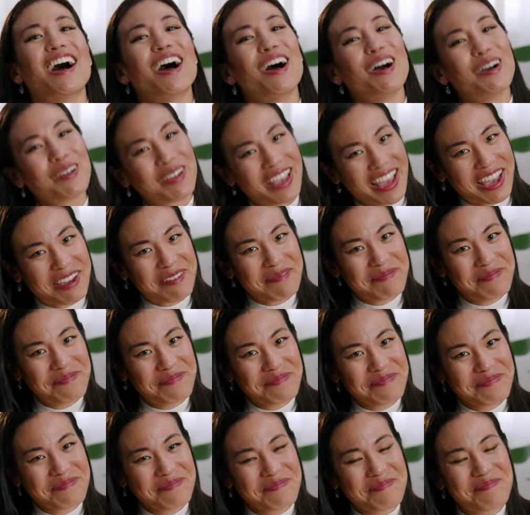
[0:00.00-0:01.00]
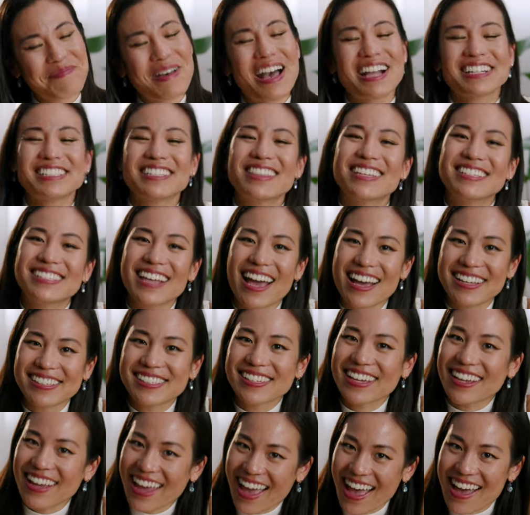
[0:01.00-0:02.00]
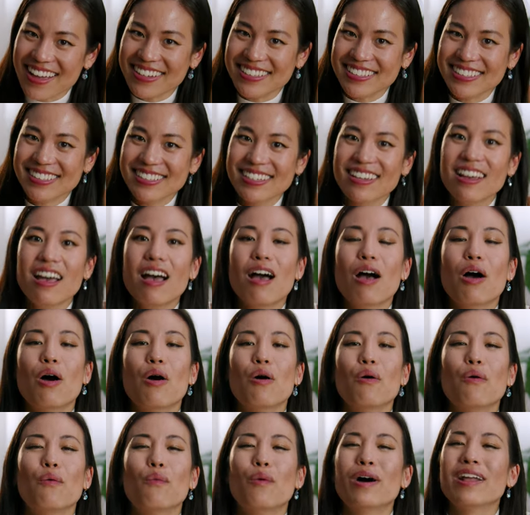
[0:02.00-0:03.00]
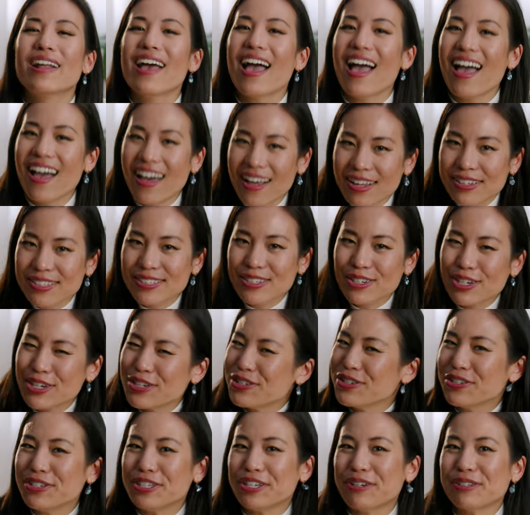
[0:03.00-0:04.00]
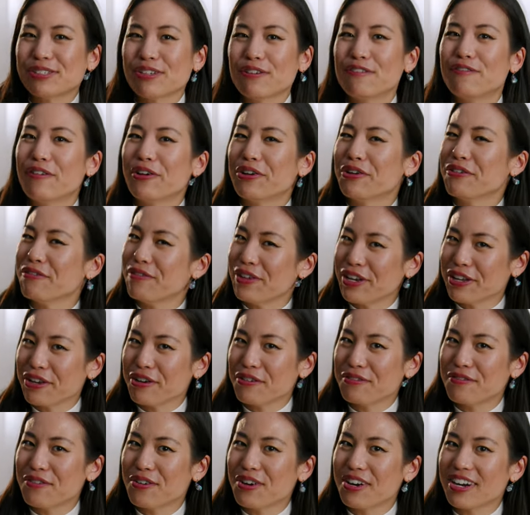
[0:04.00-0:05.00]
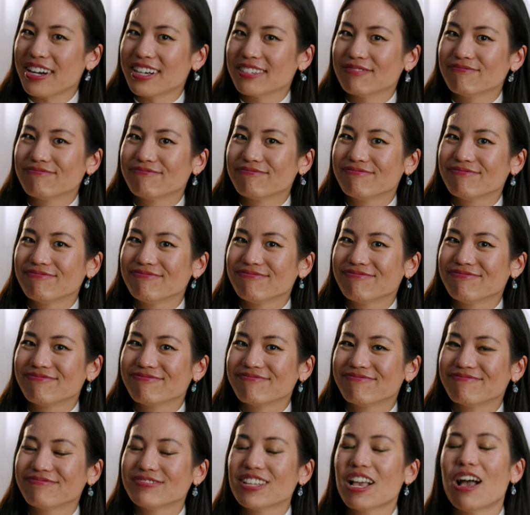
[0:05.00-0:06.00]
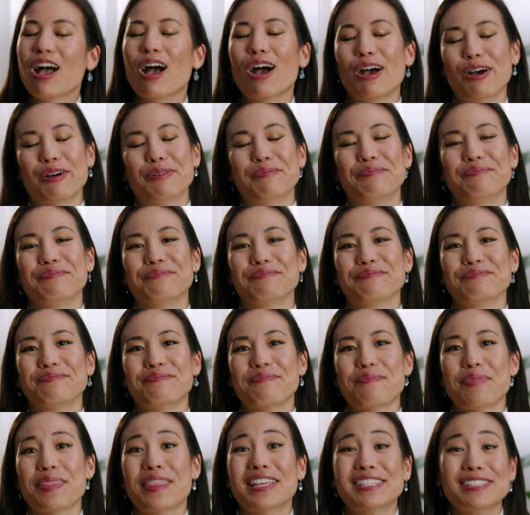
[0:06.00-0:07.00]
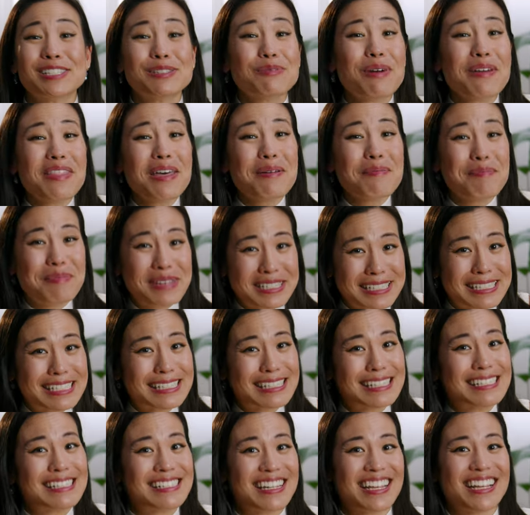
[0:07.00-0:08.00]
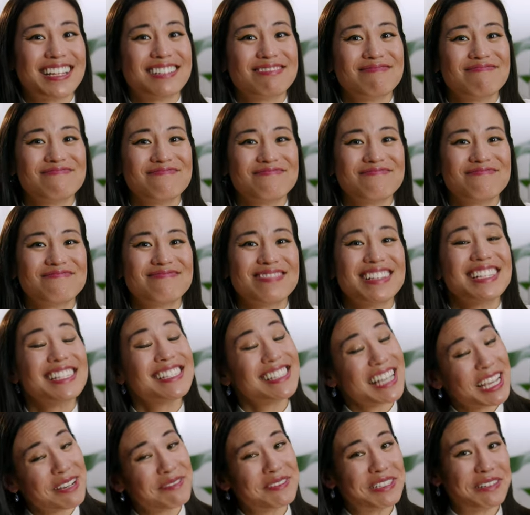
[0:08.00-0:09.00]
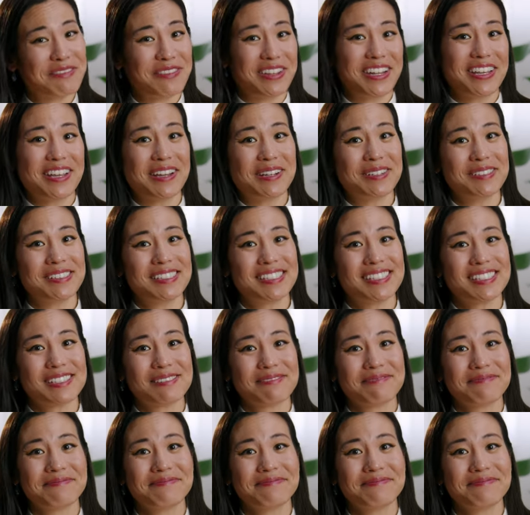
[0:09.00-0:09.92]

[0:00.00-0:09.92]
Okay, back to the task at hand. What else could you use a photo video for? Oh, this is one that businesses need. Safety videos.